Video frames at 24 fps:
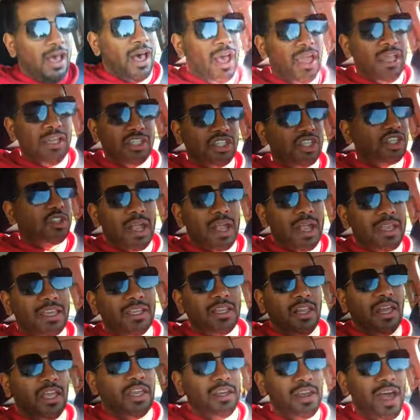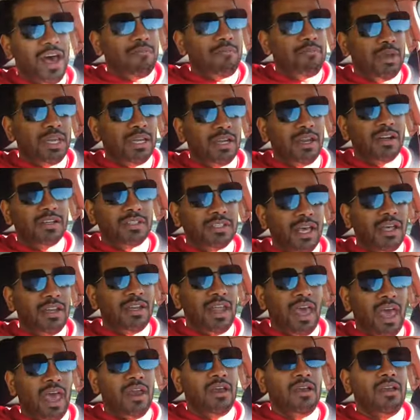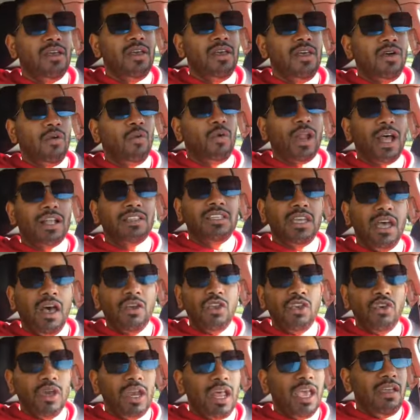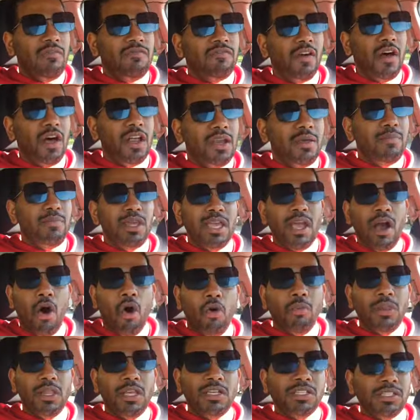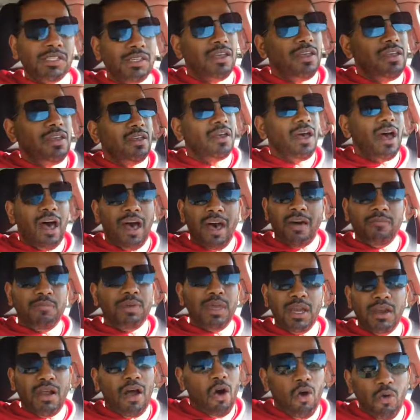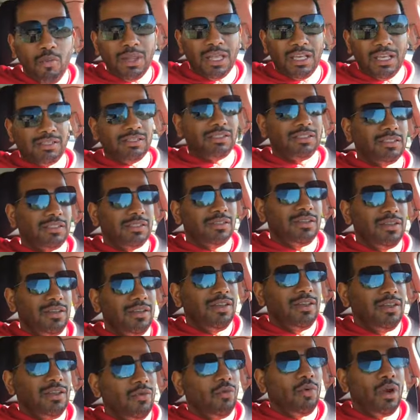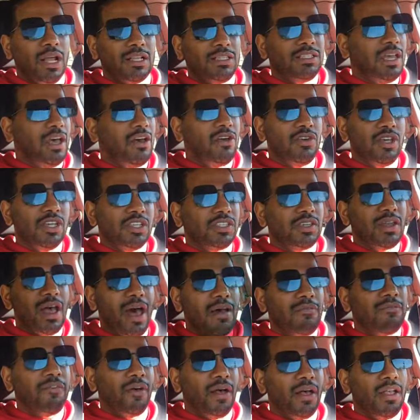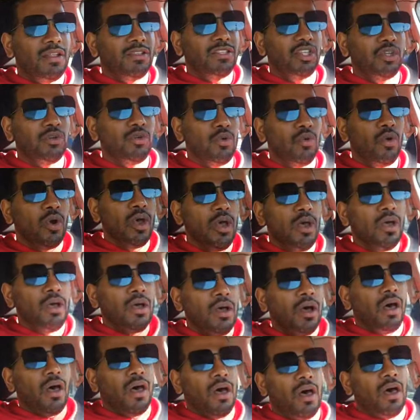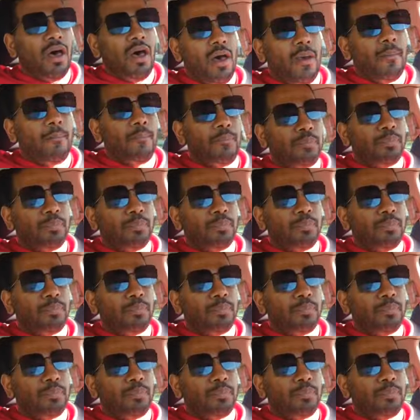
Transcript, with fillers: I ain't just speculating. I've been there, done that. When I tell you it ain't fun to be homeless, I've been homeless. When I tell you it's not fun to uh,